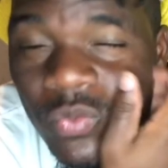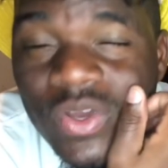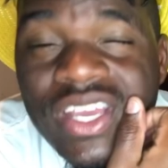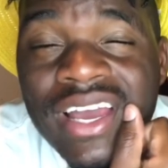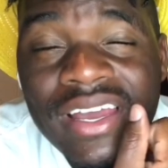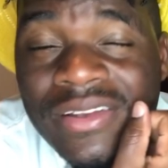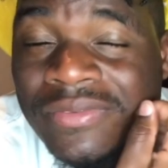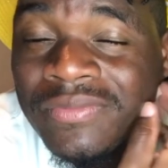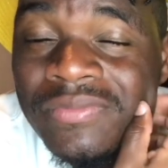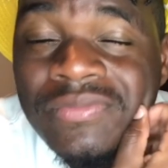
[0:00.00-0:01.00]
we got
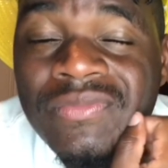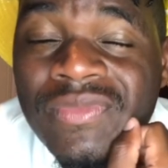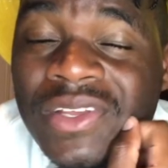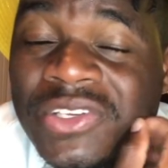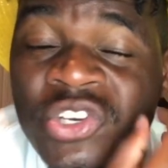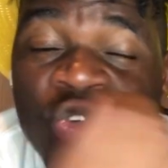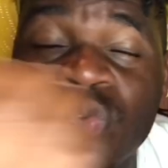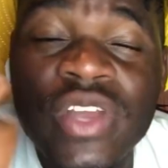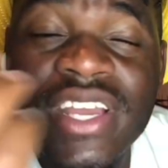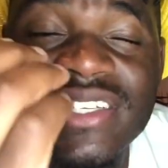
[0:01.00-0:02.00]
the
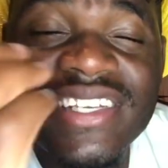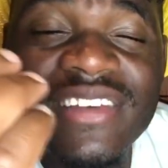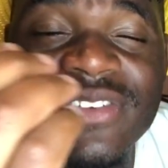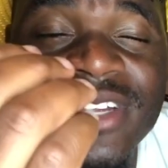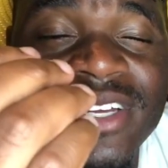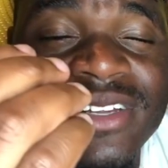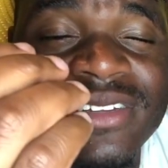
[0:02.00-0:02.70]
creativity,